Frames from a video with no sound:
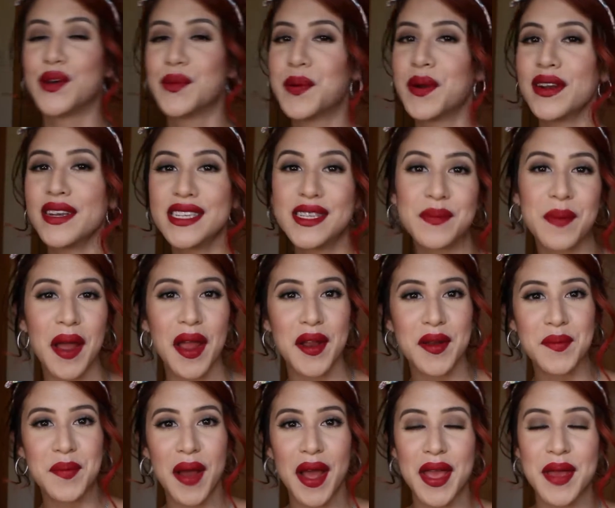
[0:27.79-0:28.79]
super
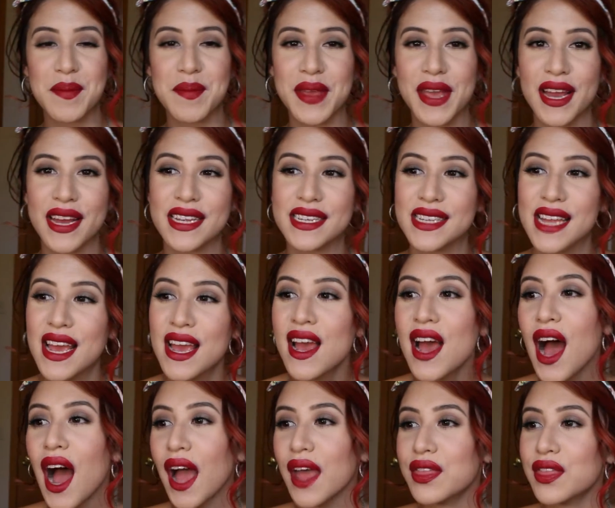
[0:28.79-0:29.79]
inspired by it because
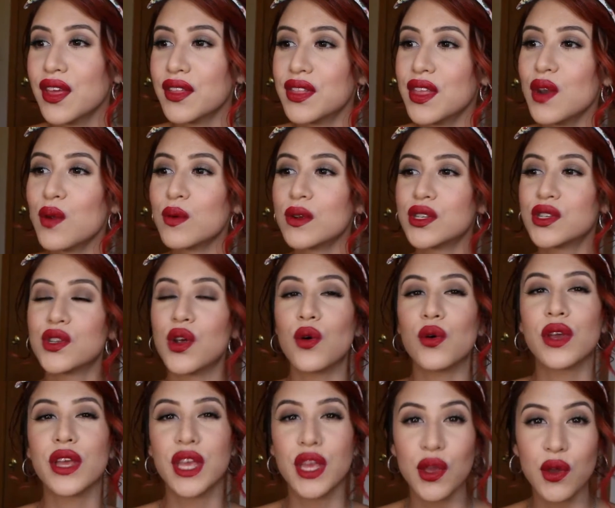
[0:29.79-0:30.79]
I thought that it was
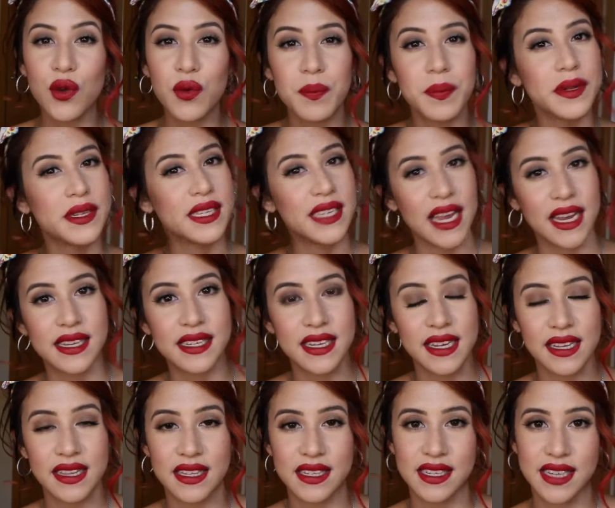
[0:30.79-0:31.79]
so cute but
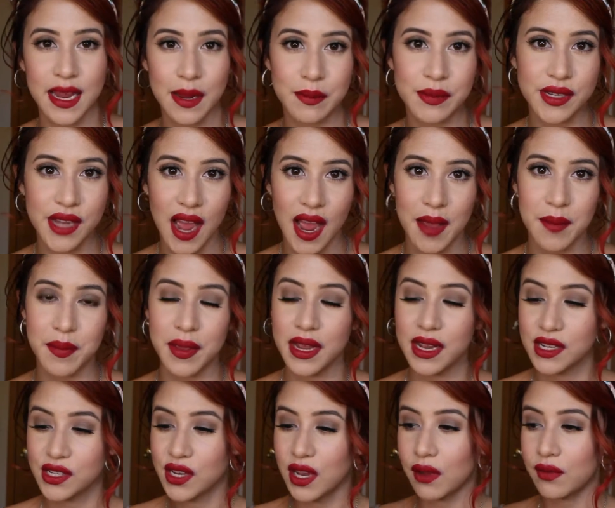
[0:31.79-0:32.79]
sexy at the same time
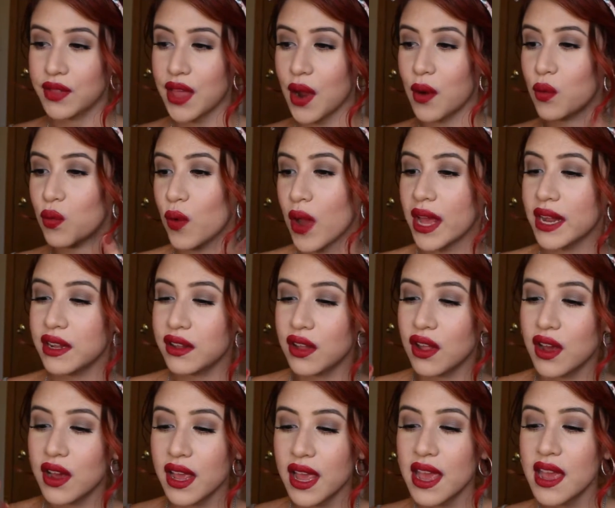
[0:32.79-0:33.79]
because you have that red
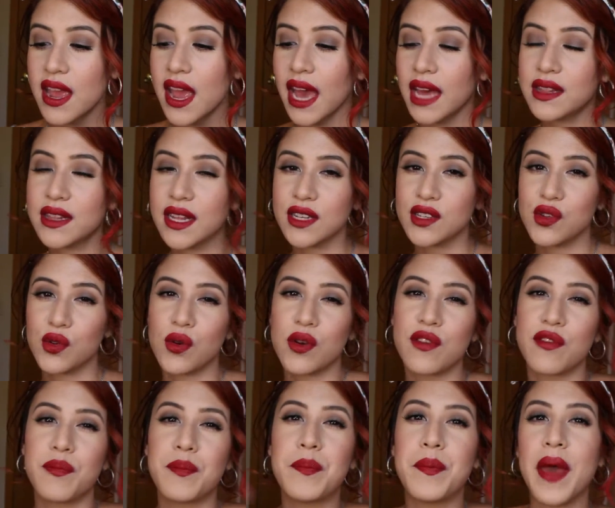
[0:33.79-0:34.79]
look and that sort
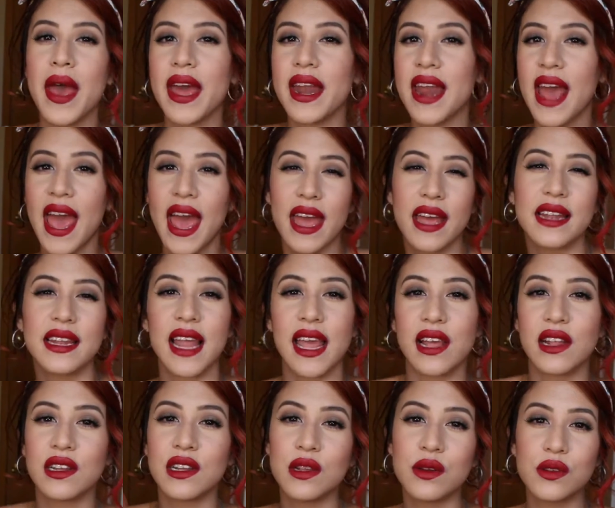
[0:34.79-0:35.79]
of bed head
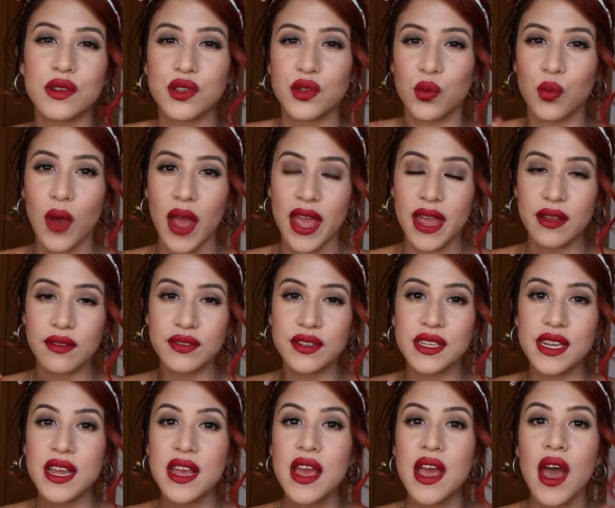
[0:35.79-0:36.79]
like loose
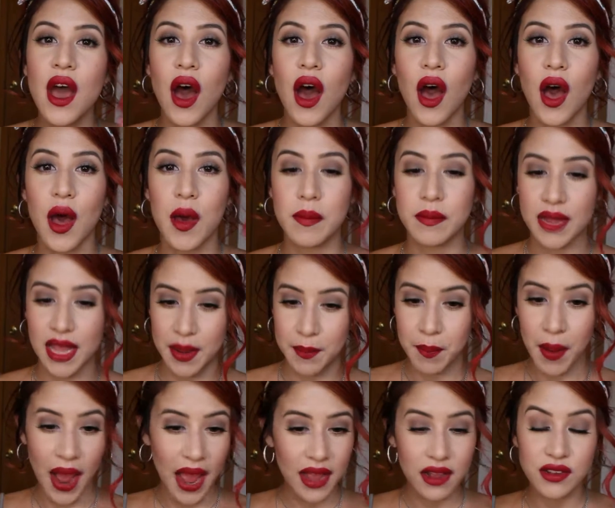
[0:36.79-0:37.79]
waves um,
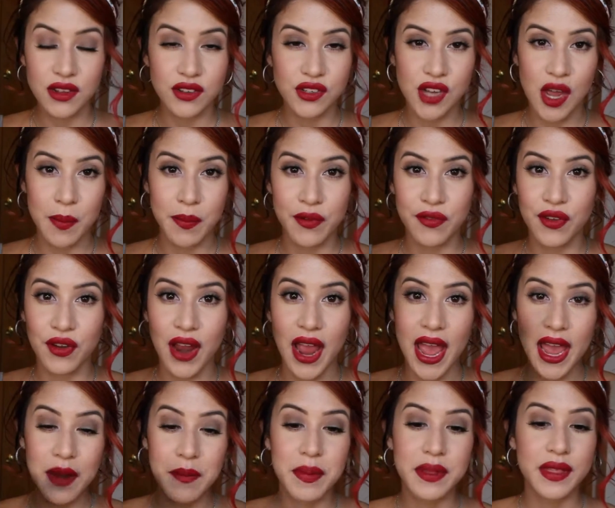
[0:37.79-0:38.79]
like piled on top of your
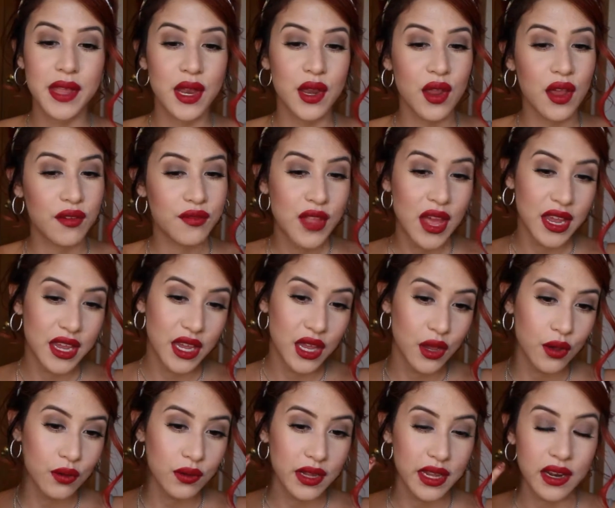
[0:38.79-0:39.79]
head, but then you have that
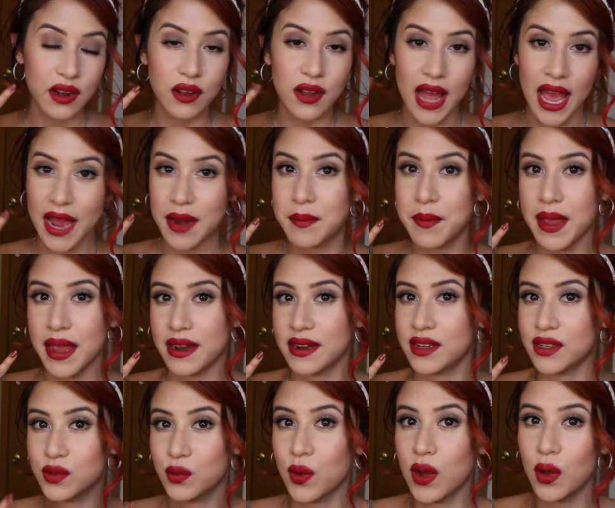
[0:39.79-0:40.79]
cute little
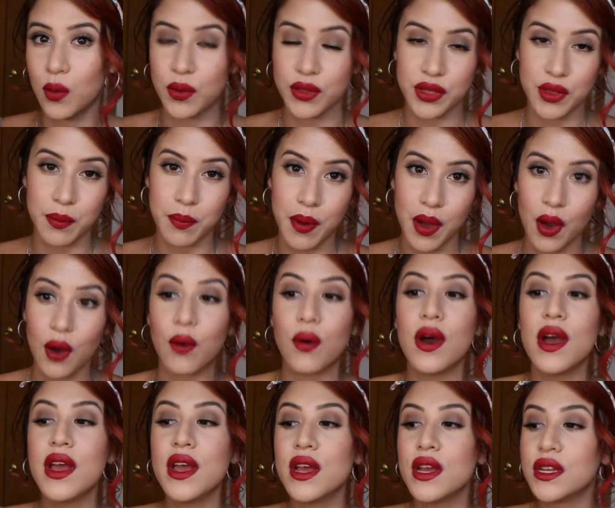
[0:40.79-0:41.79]
headband as well with the
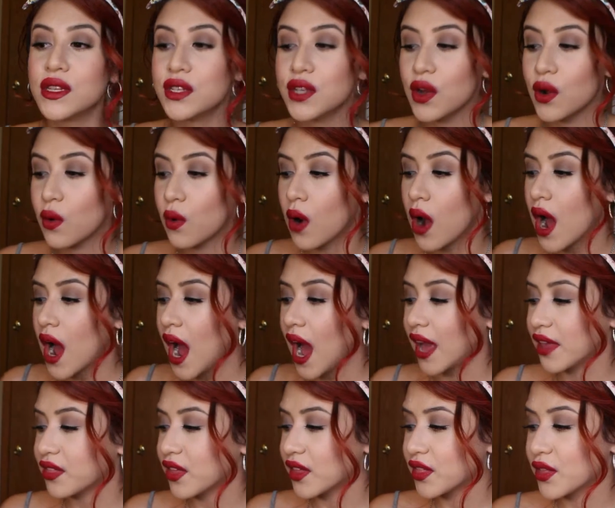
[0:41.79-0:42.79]
bow. So
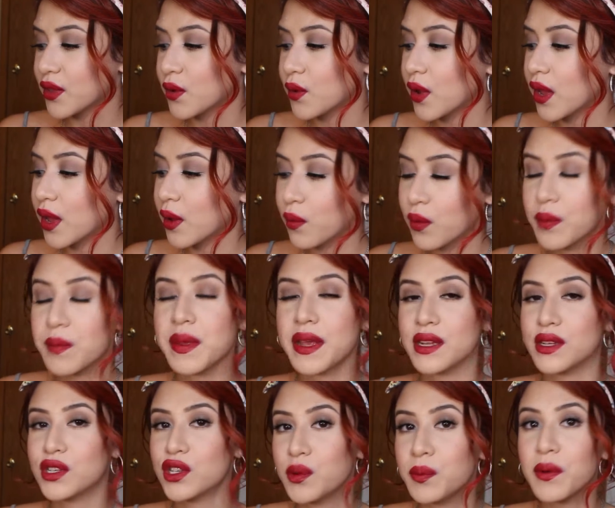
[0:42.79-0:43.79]
I thought that it would
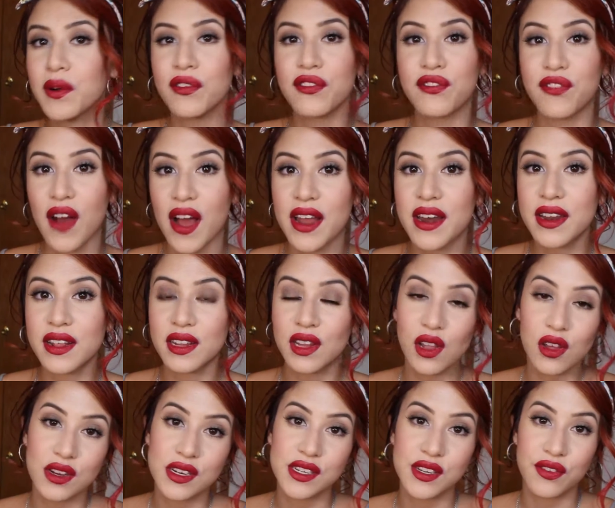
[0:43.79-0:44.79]
be a super fun
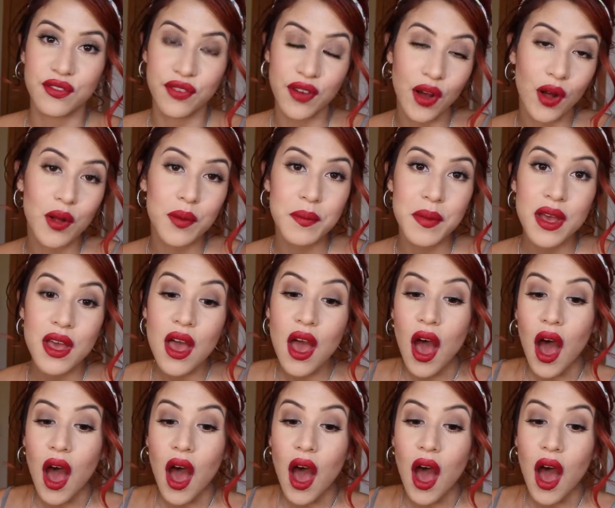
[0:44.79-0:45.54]
look to film.